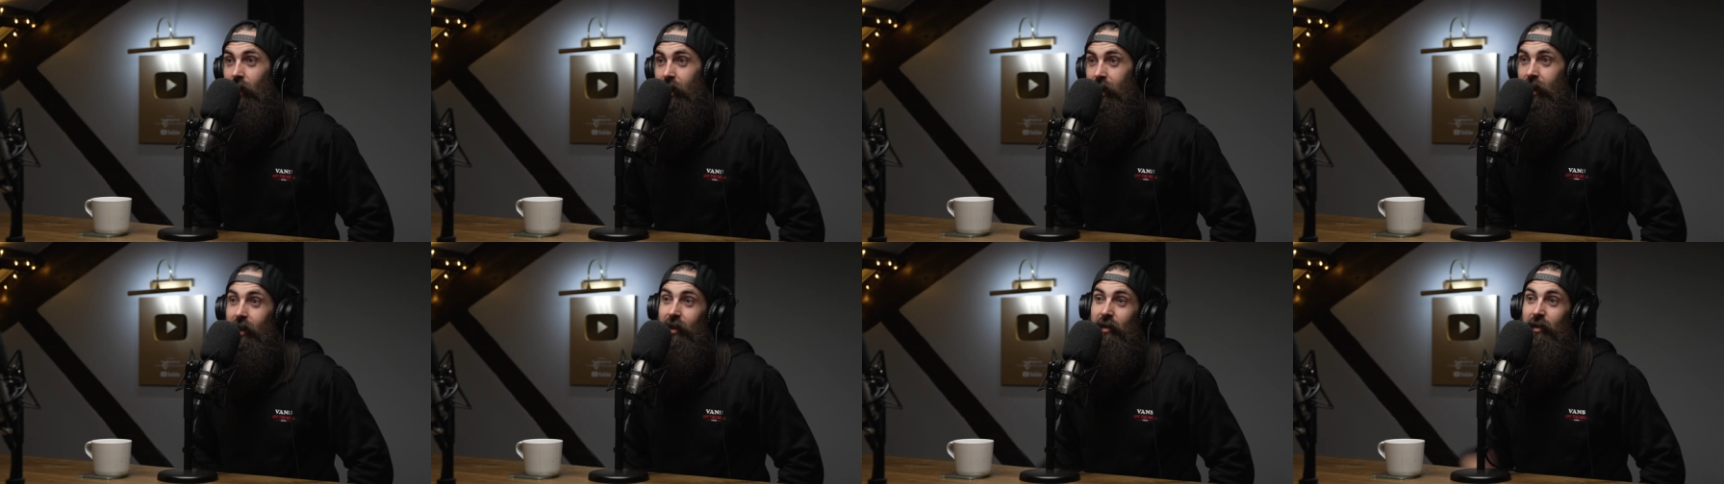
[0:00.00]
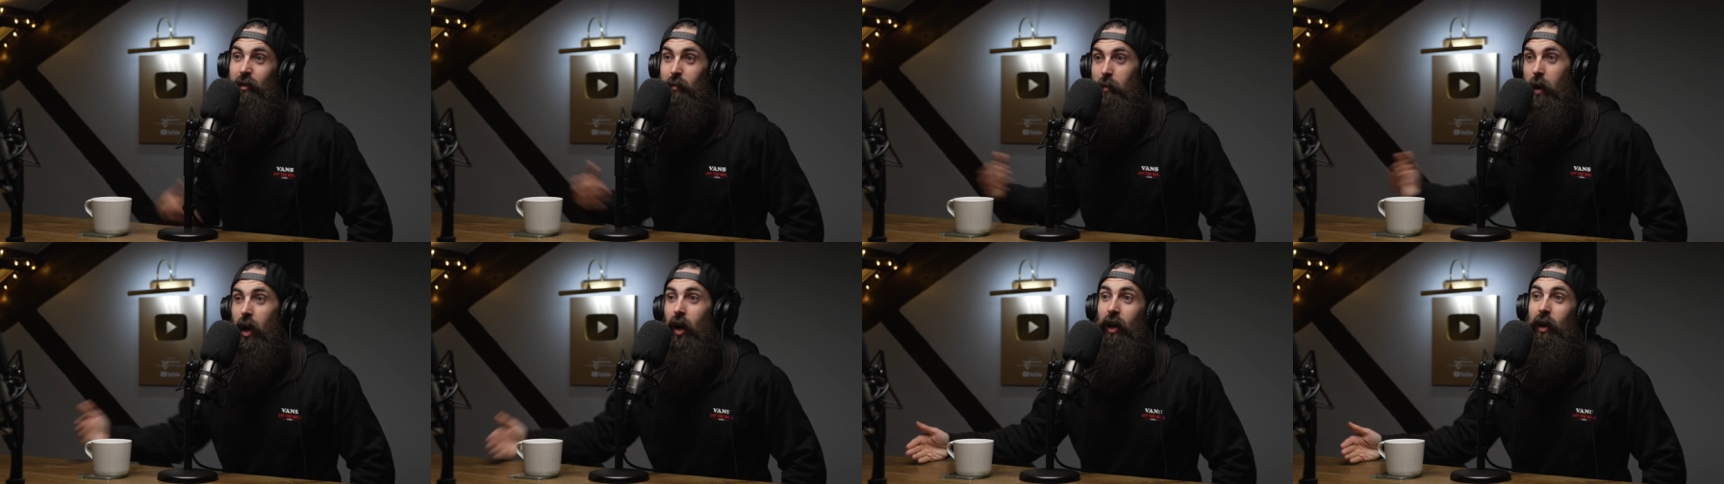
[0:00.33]
I get it's
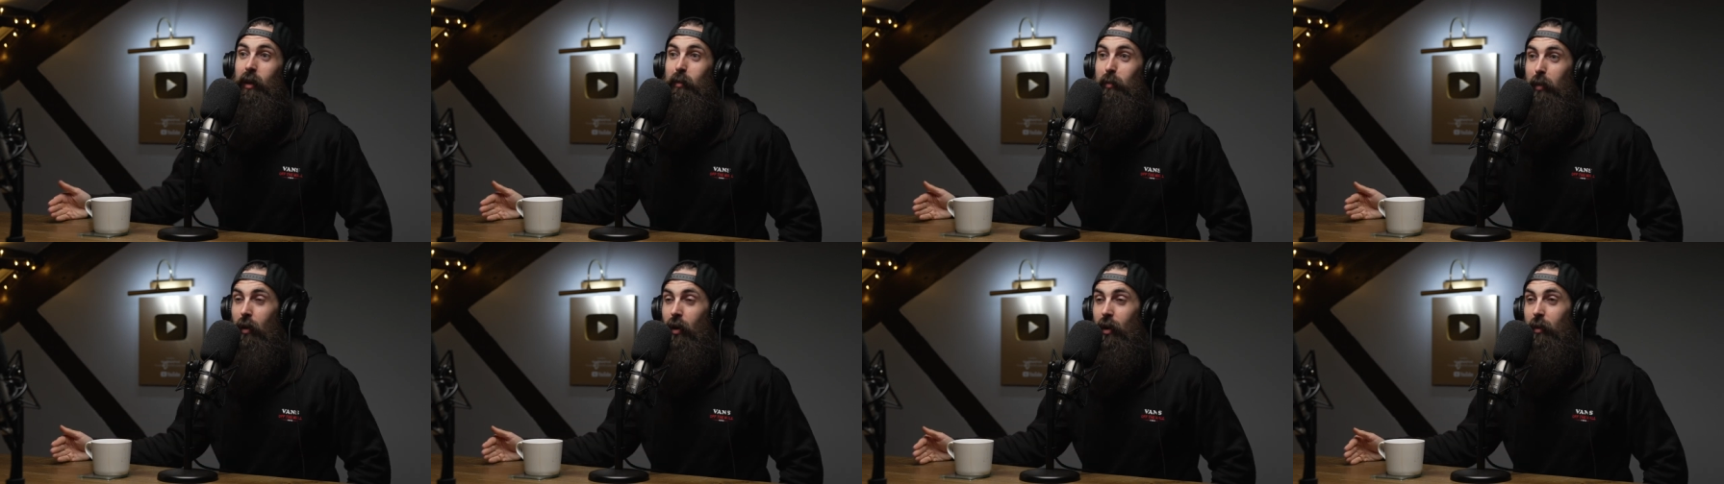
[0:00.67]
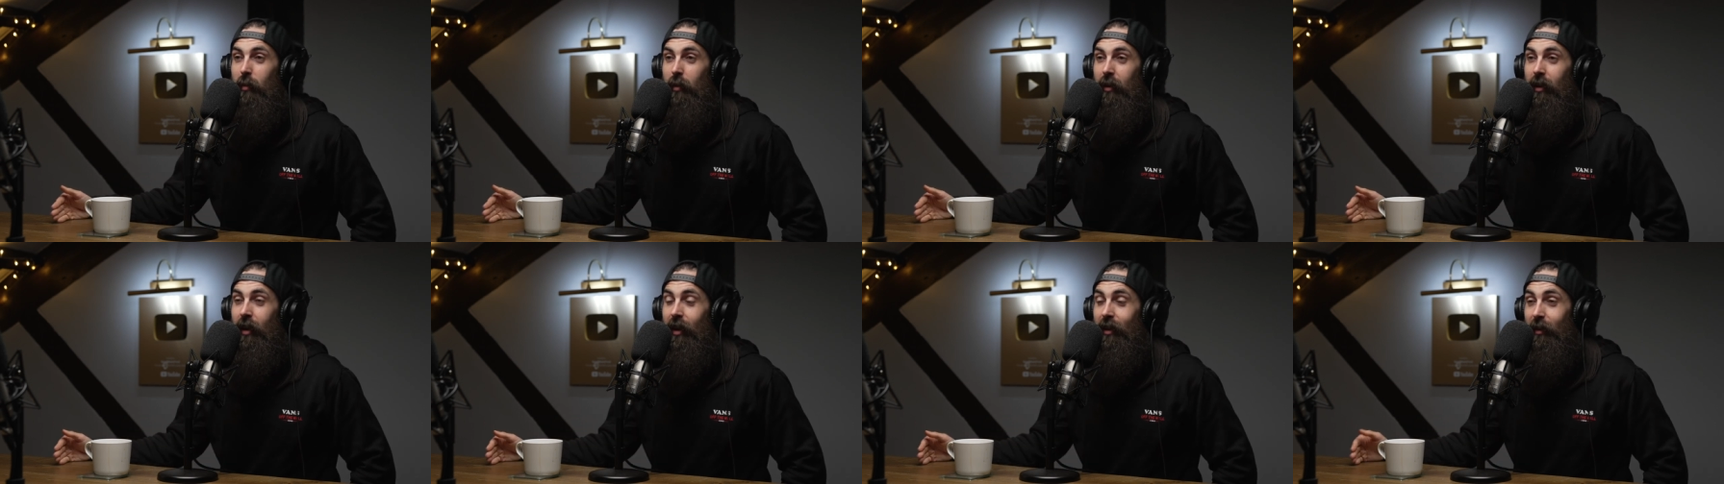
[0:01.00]
a marketing
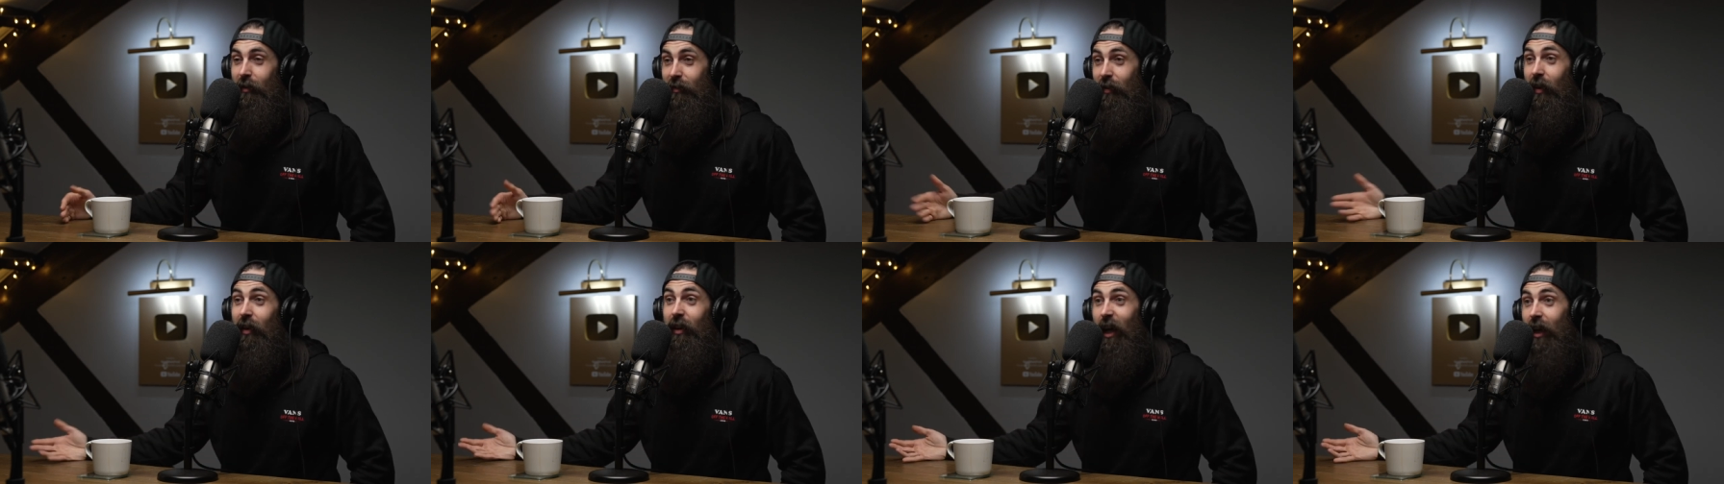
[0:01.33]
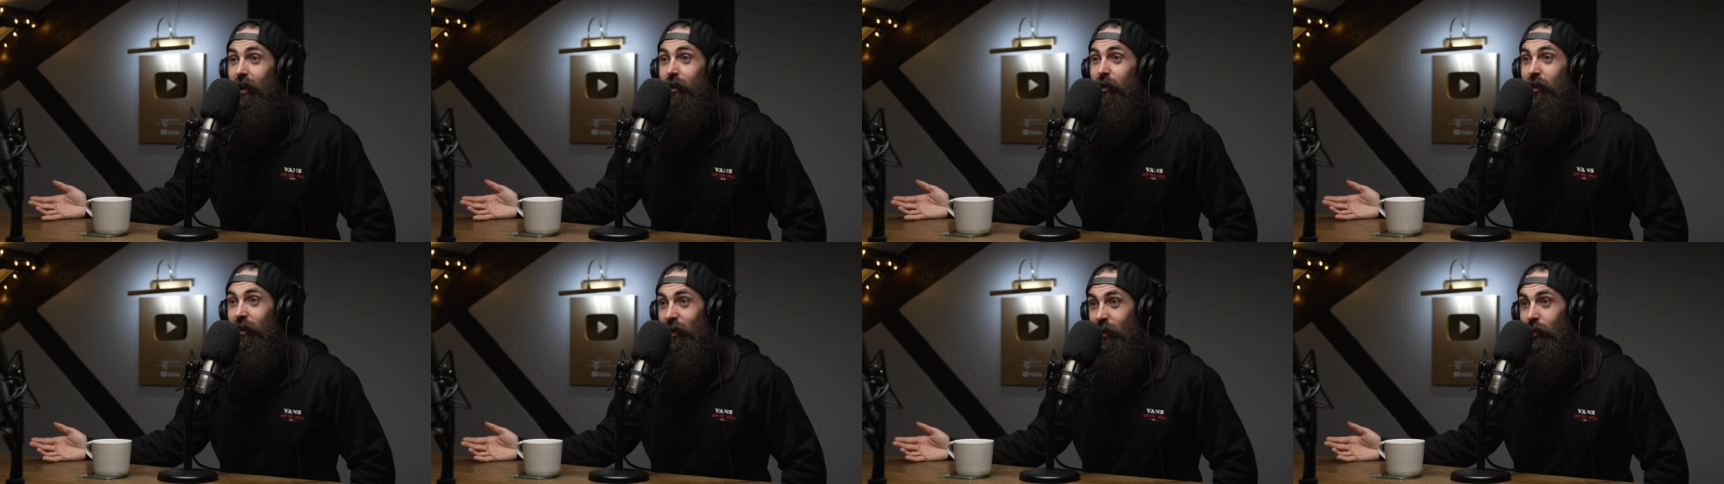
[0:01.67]
point, but like the fact they
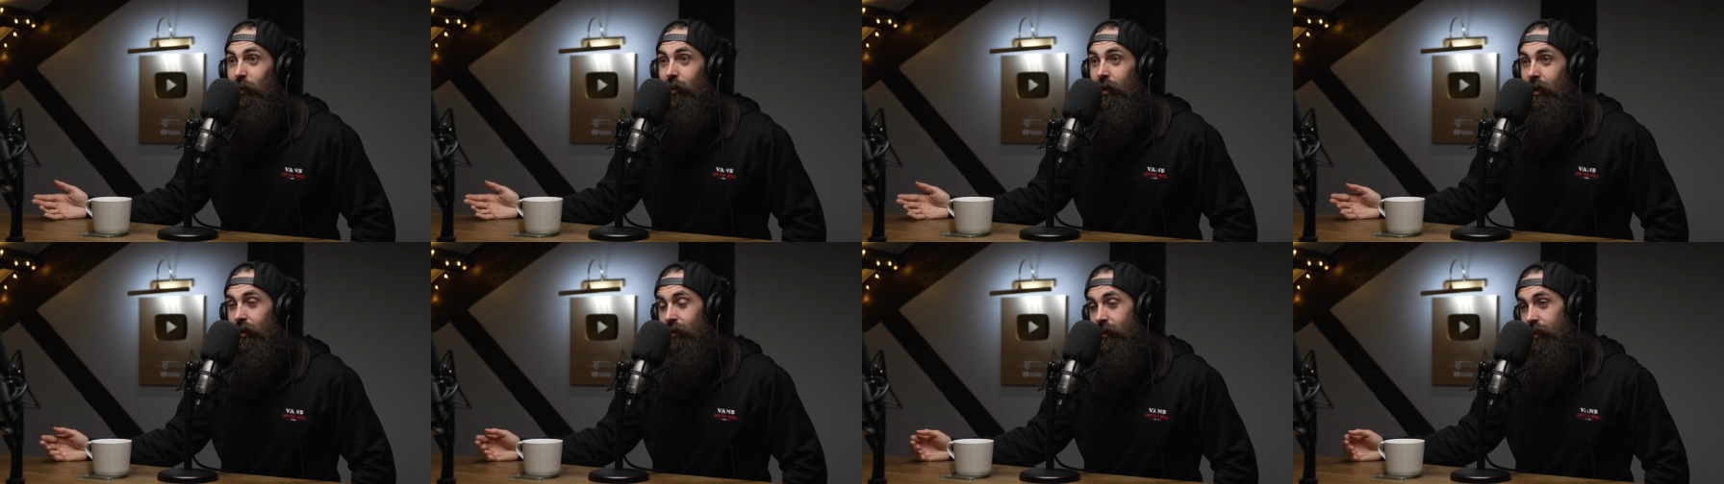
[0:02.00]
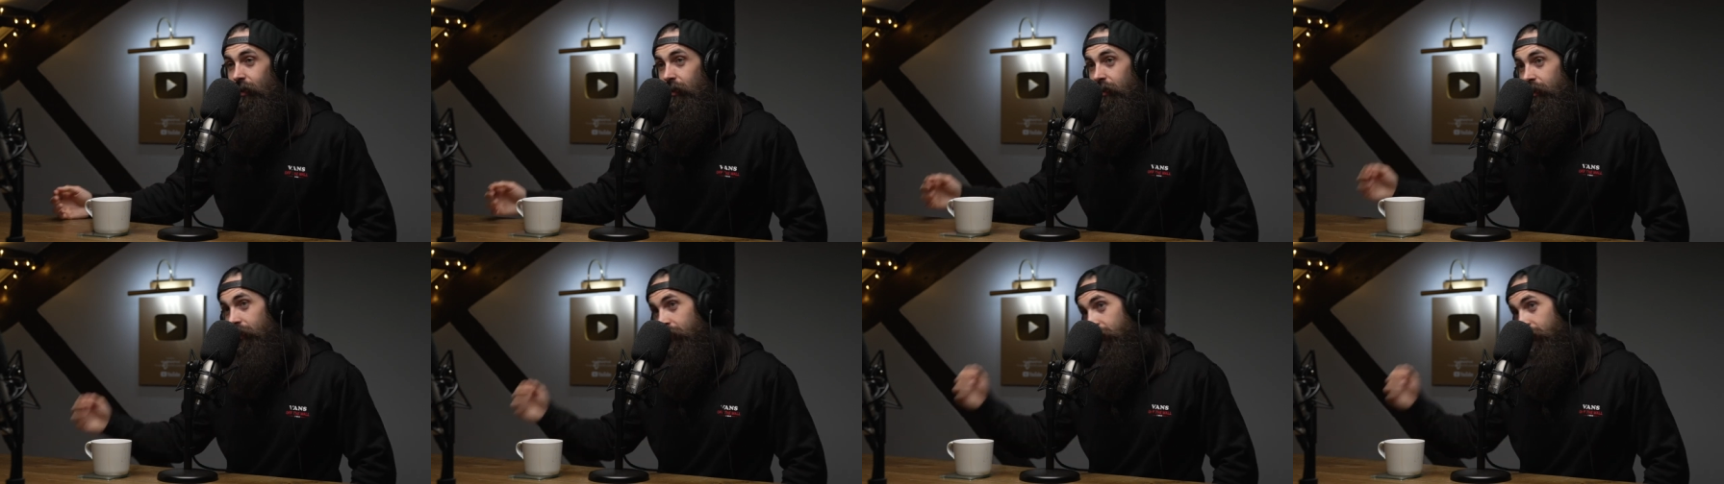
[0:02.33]
actually do give you